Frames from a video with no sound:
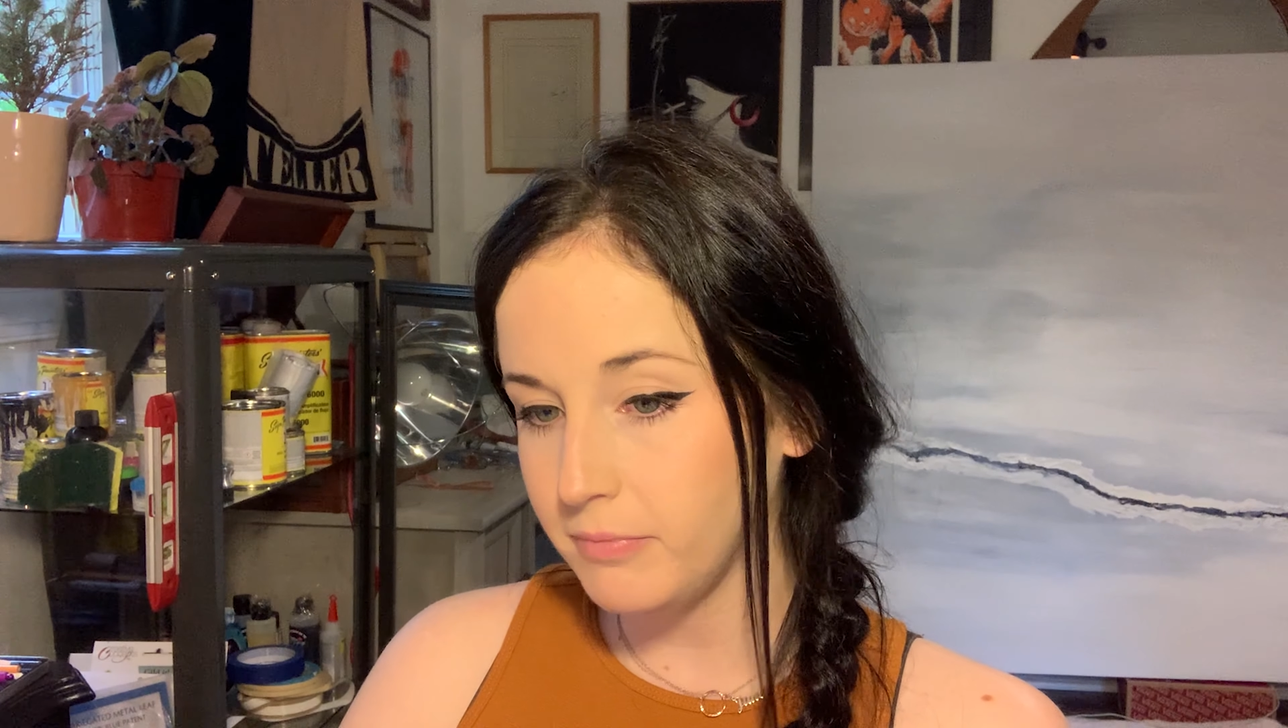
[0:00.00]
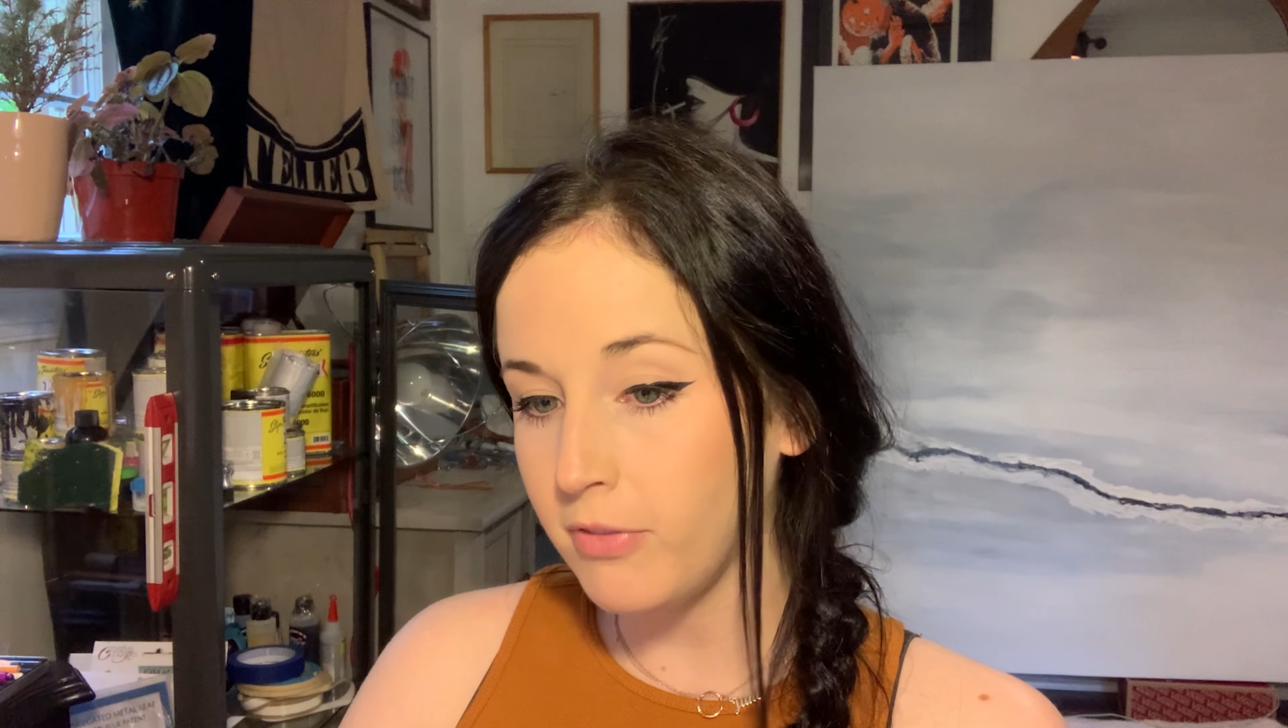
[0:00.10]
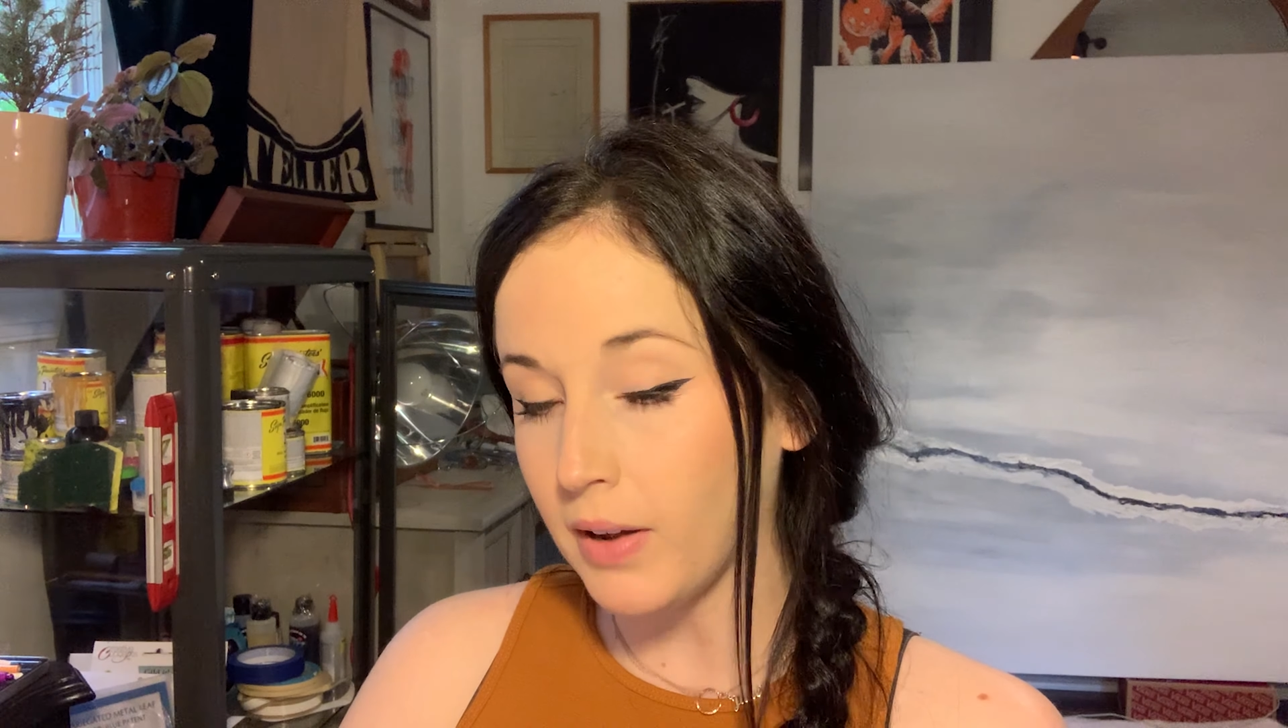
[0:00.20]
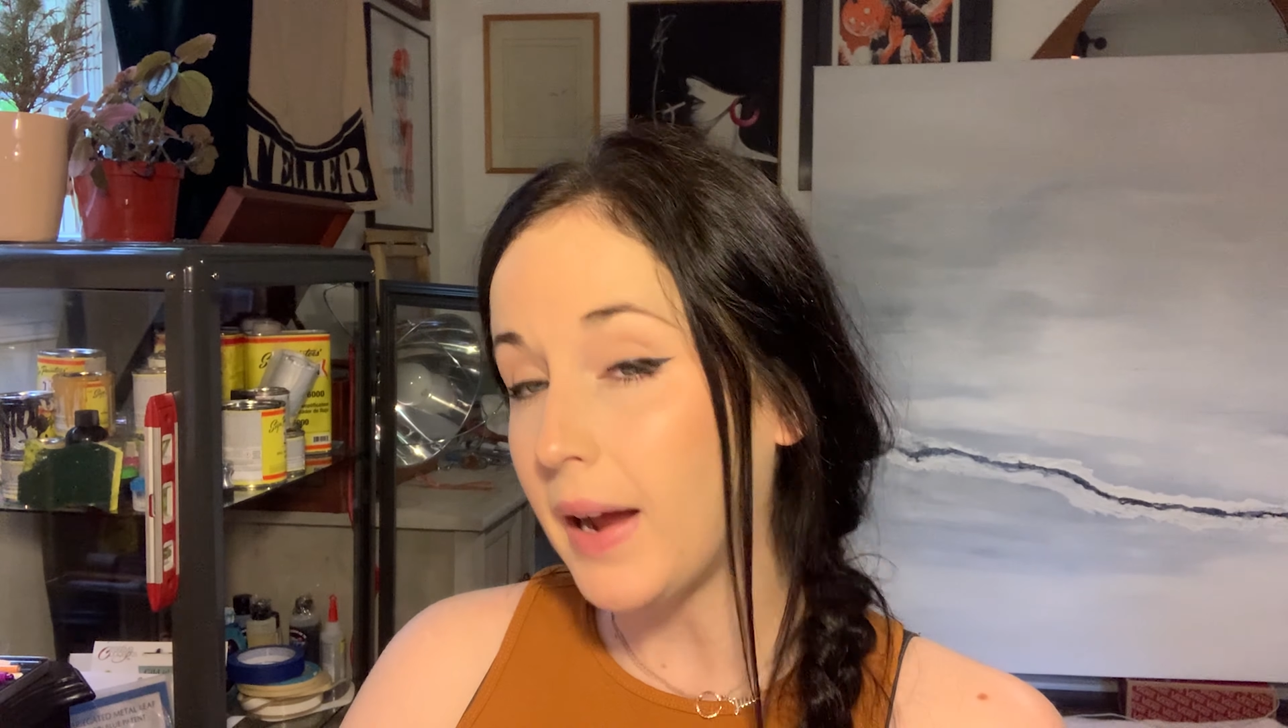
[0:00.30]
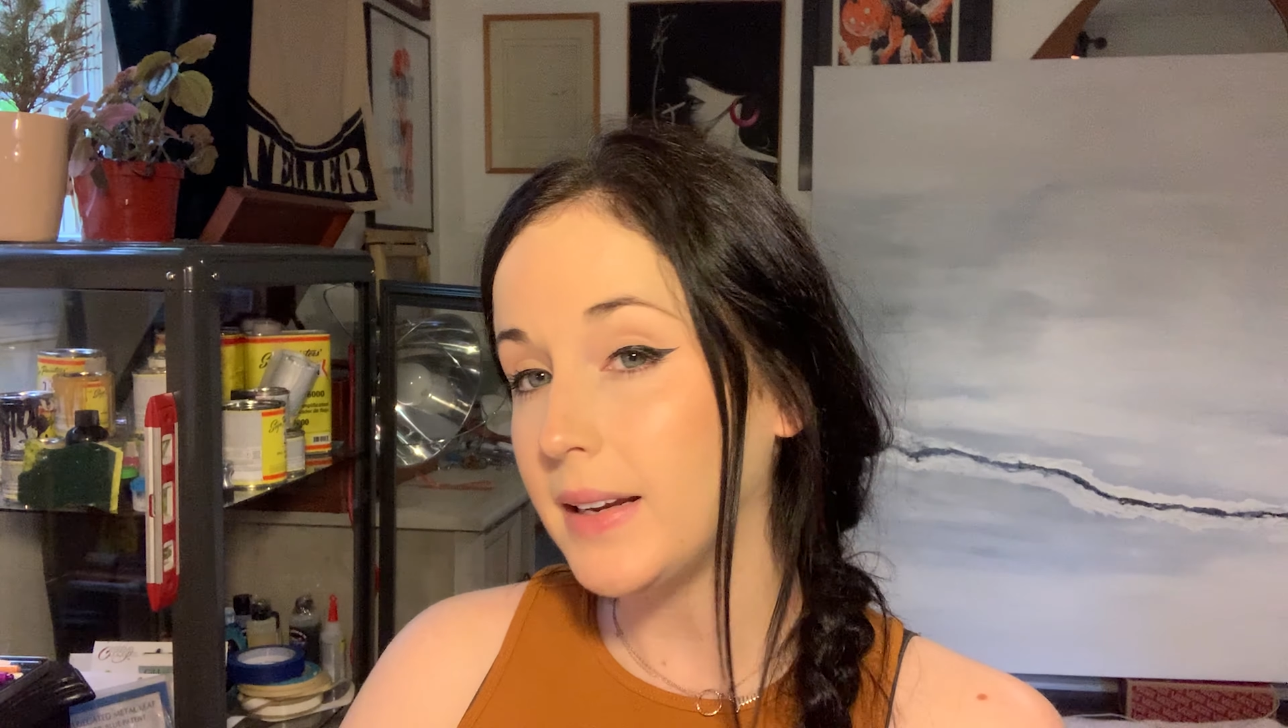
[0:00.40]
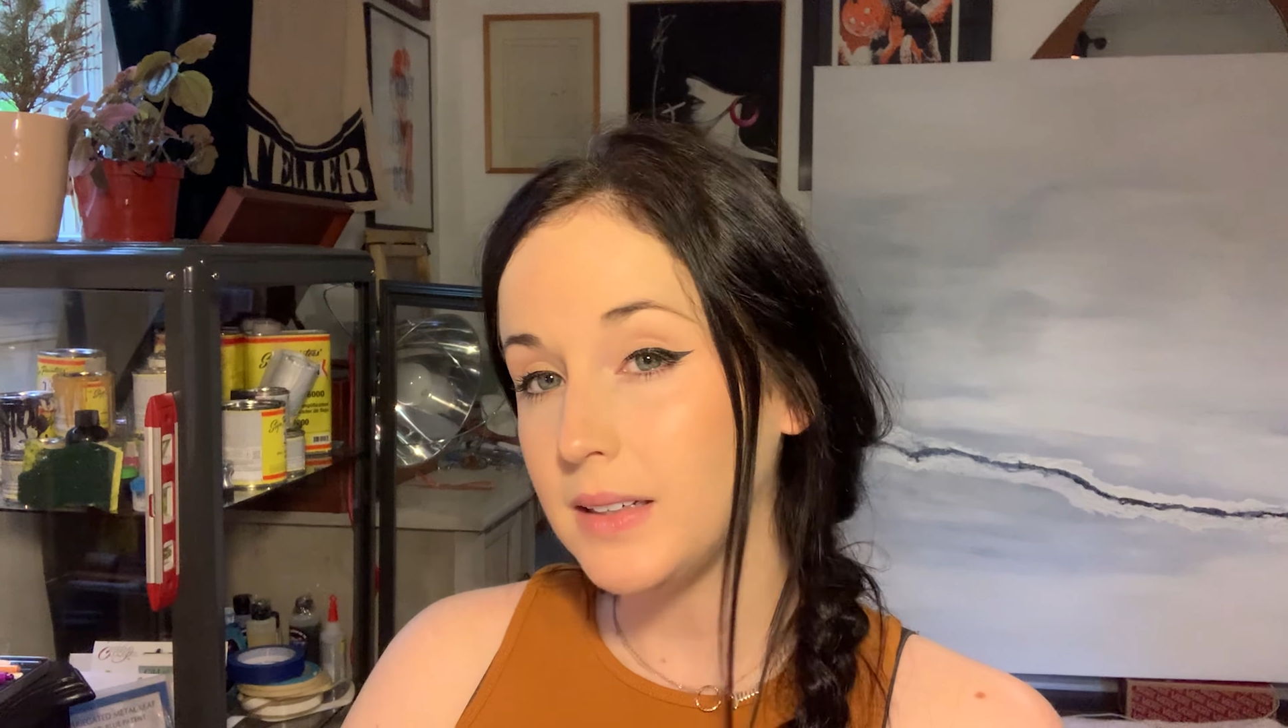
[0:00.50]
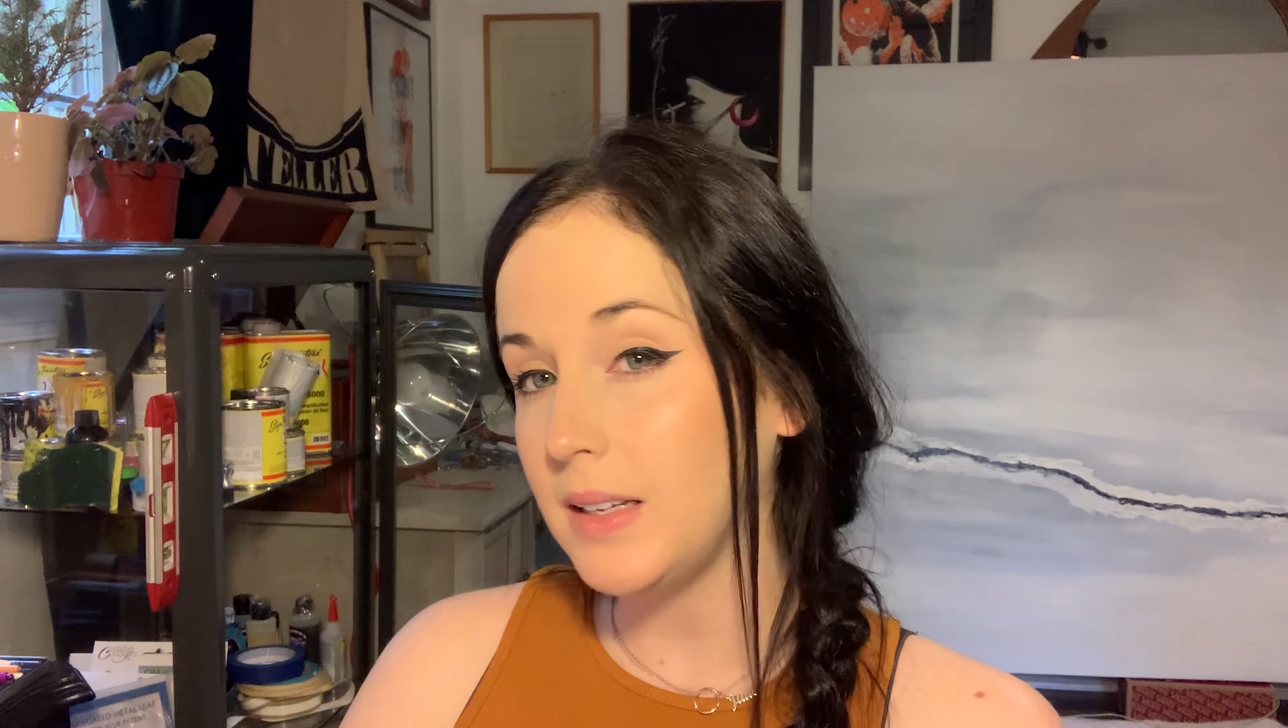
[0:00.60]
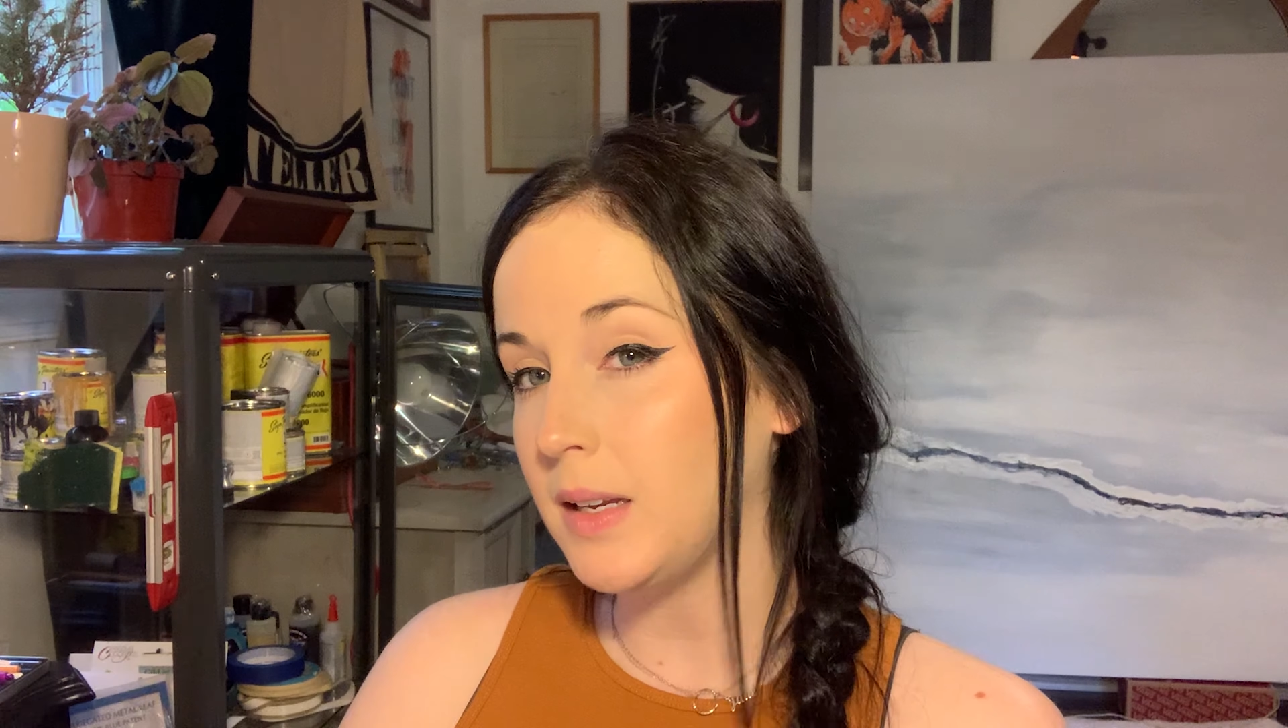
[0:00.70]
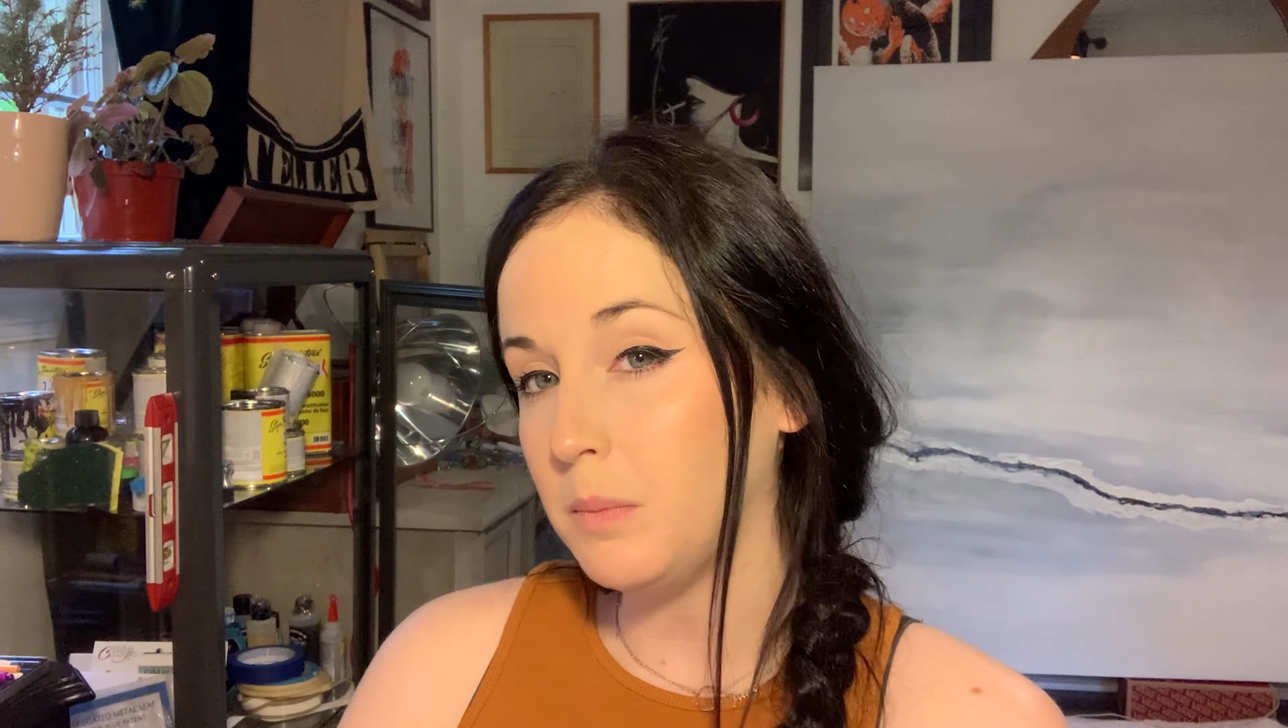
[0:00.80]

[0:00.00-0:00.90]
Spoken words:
fine